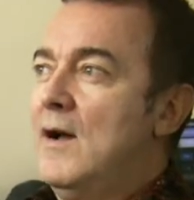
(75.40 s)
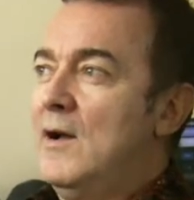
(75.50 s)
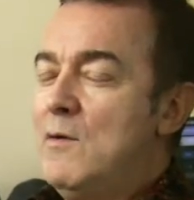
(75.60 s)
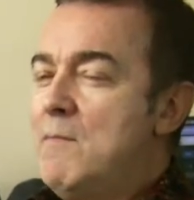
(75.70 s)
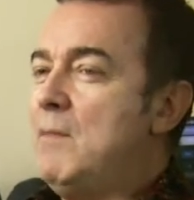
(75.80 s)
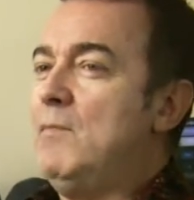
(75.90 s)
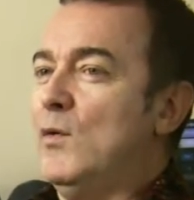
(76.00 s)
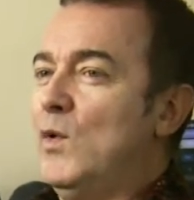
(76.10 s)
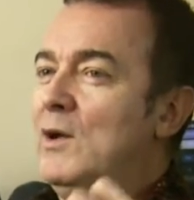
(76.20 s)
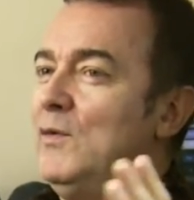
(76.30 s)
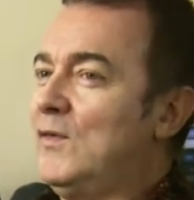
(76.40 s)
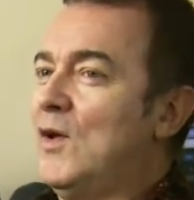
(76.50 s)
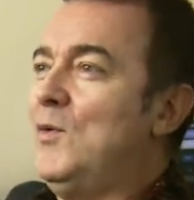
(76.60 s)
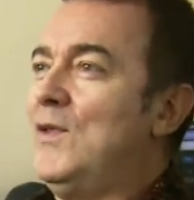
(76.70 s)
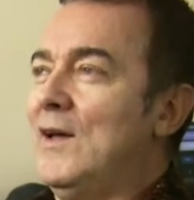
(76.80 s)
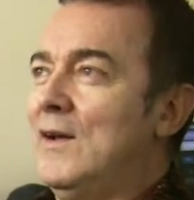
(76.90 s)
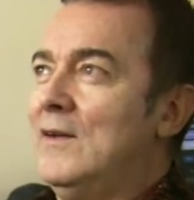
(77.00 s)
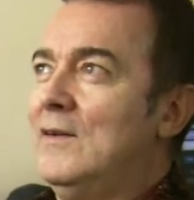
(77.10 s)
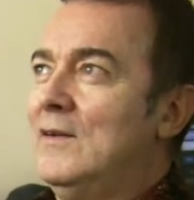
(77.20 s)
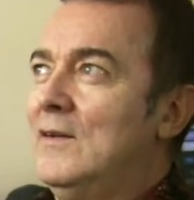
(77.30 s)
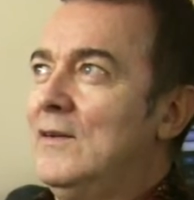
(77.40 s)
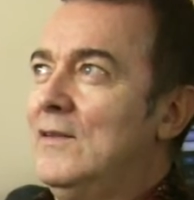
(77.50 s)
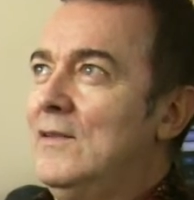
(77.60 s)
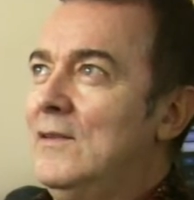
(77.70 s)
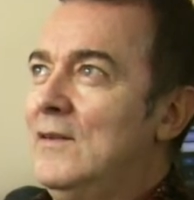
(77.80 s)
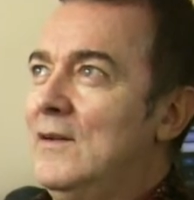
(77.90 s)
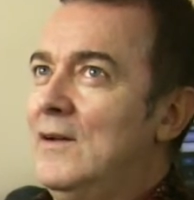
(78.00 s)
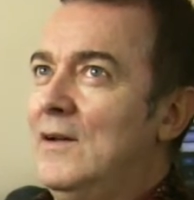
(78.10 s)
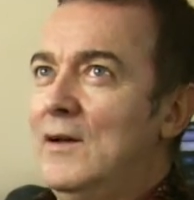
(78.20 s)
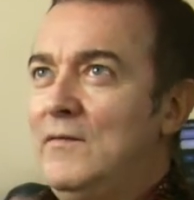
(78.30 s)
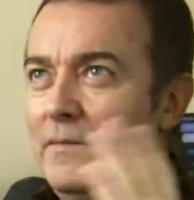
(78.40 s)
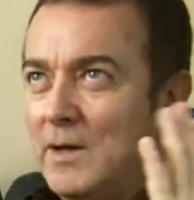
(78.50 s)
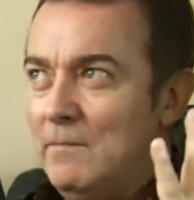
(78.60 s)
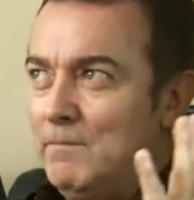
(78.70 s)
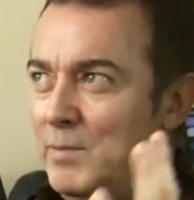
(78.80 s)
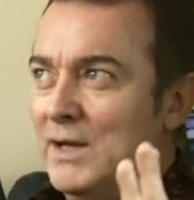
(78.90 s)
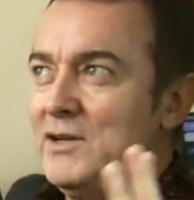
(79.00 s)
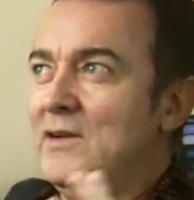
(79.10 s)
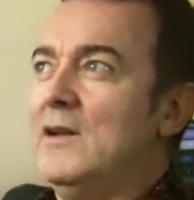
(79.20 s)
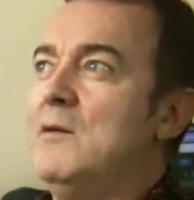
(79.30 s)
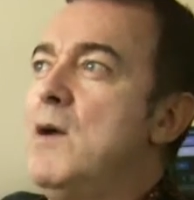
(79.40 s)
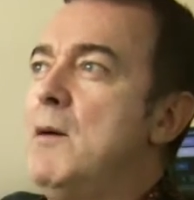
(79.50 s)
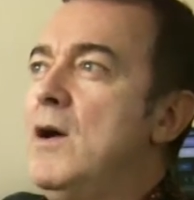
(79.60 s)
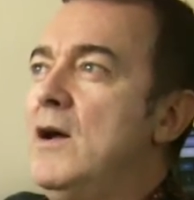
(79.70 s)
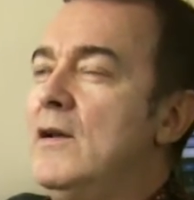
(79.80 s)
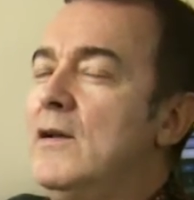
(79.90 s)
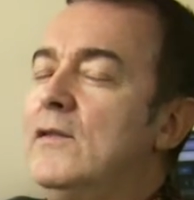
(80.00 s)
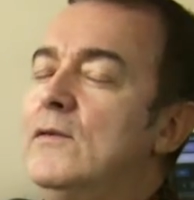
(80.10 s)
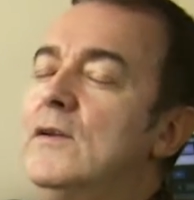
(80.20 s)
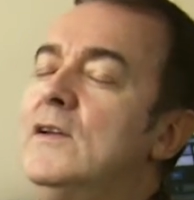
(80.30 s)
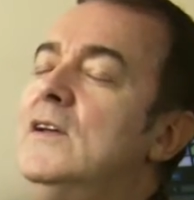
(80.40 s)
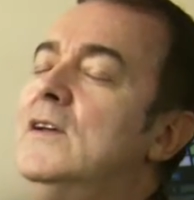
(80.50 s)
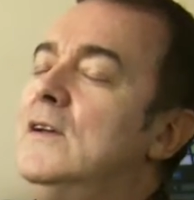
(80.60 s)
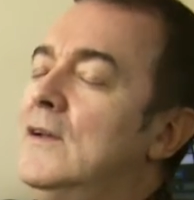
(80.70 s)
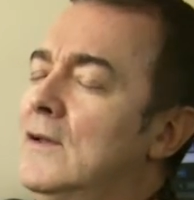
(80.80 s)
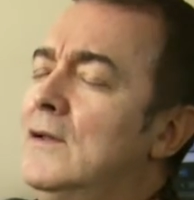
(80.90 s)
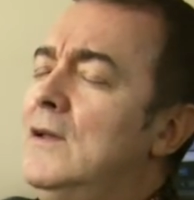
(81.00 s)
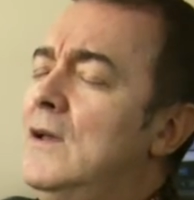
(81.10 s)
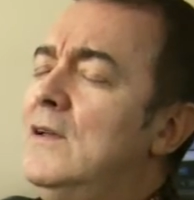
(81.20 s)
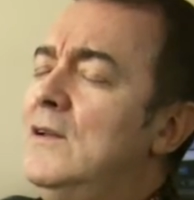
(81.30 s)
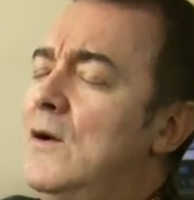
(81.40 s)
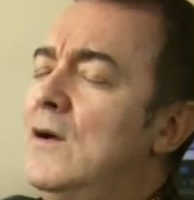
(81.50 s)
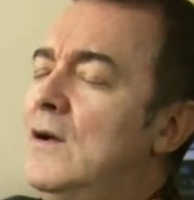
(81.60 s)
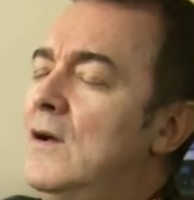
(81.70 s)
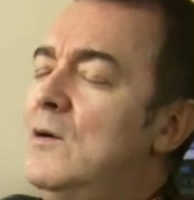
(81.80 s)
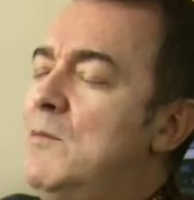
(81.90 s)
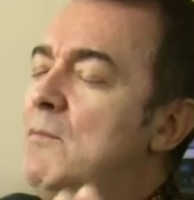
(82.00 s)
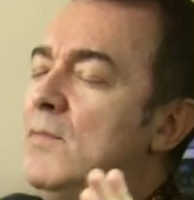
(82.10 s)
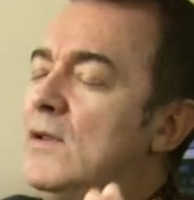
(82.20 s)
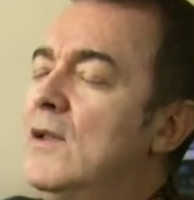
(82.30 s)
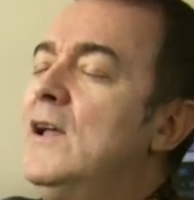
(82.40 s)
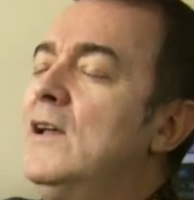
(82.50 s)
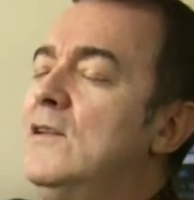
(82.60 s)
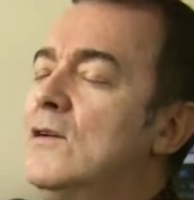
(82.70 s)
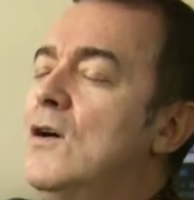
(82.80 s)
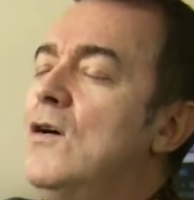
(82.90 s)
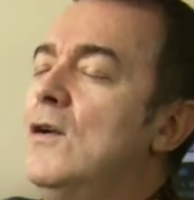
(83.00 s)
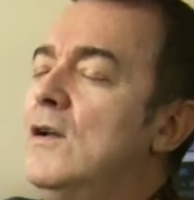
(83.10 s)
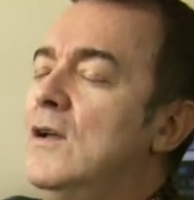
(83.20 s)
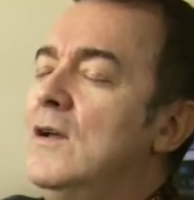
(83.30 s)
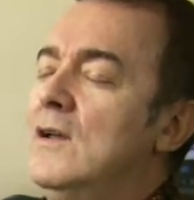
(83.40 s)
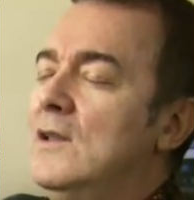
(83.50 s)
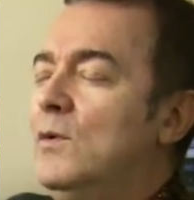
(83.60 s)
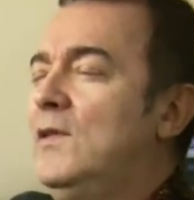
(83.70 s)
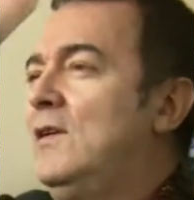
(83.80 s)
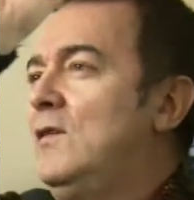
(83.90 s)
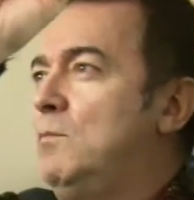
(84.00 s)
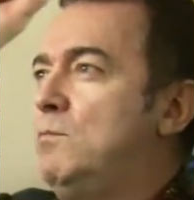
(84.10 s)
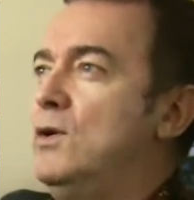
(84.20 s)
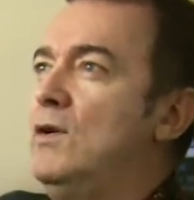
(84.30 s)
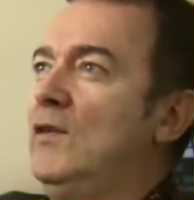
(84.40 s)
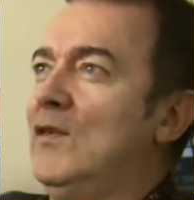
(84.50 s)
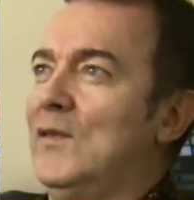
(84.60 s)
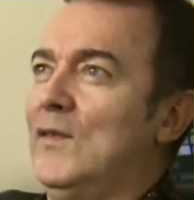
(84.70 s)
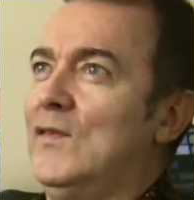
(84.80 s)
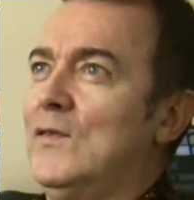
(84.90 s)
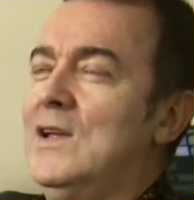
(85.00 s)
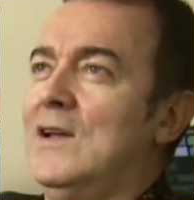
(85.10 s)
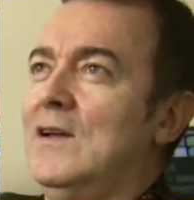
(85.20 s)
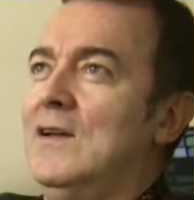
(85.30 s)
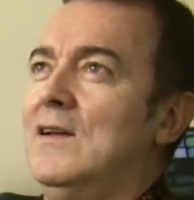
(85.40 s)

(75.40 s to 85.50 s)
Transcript: I remember when I was told that I, I could I, I, I pictured it in my mind and I thought, yeah, you know, I remember lying in the cot and there were these birds on a string,